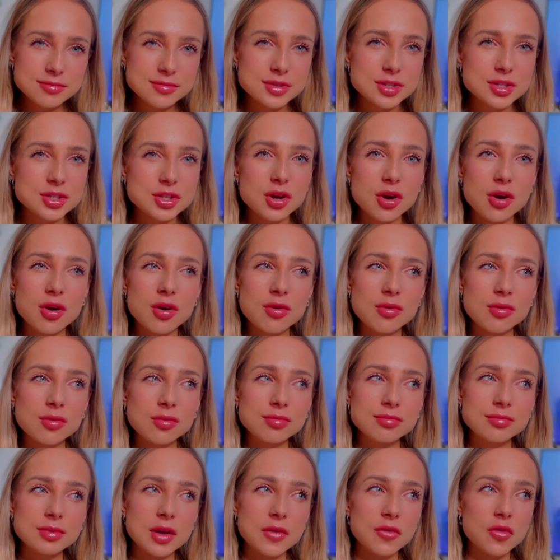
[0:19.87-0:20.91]

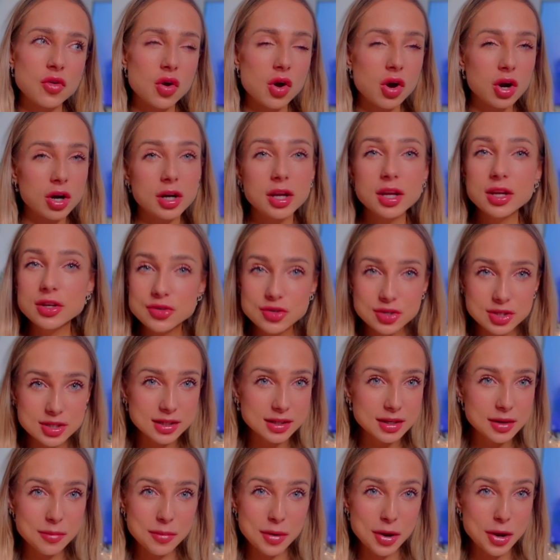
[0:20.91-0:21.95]
So if you are
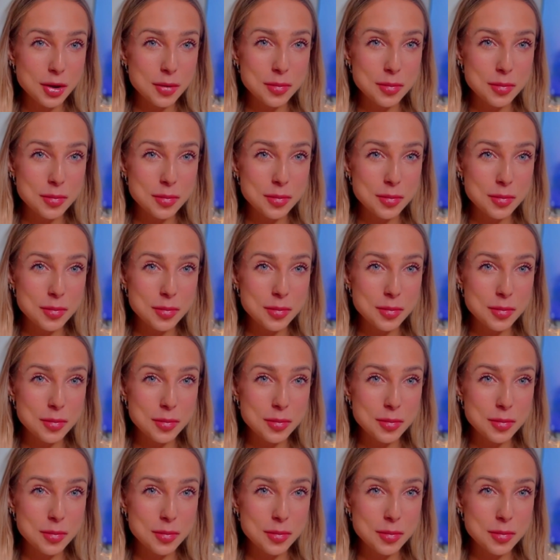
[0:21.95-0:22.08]
interested in my